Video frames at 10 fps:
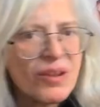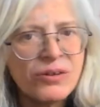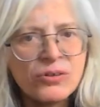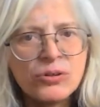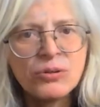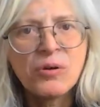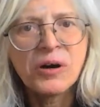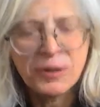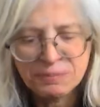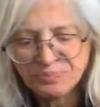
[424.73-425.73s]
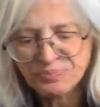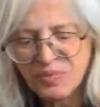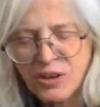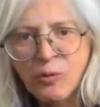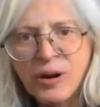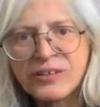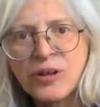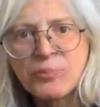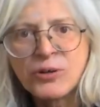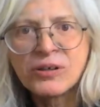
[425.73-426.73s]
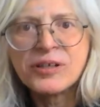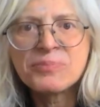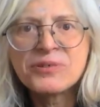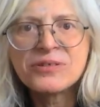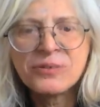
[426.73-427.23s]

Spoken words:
to redden up your lips.